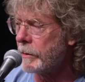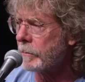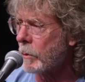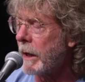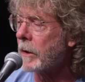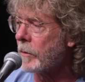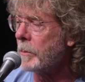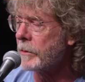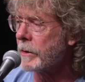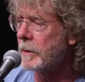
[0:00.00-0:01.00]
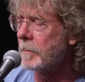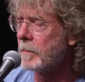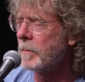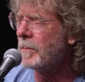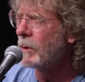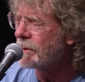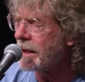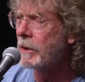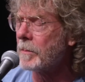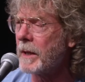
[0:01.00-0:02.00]
Roy Acuff
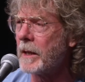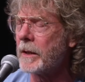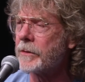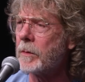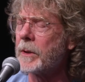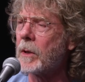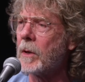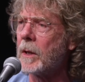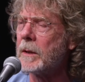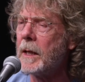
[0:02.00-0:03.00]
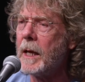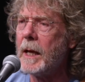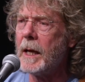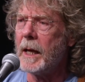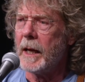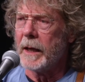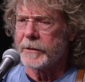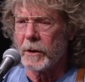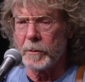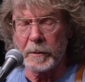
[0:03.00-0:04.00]
Museum and Exhibit Hall.
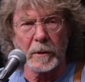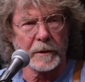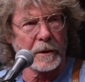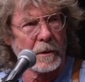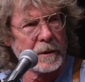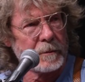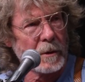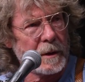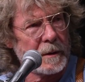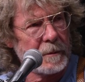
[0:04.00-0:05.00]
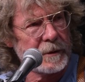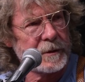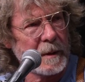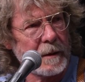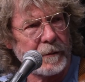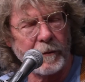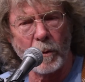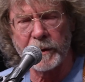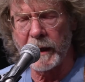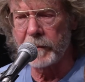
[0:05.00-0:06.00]
So we wanted to go in the Roy. It was about
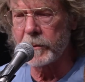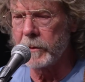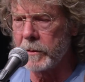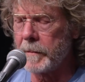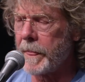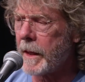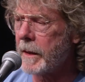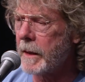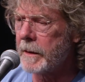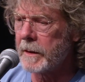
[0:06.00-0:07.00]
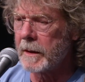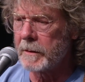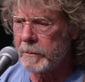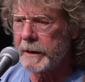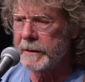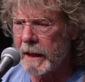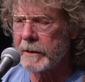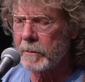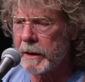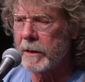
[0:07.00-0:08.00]
4 p.m, and we get down
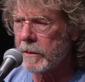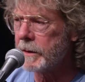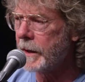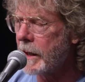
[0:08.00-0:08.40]
there way early.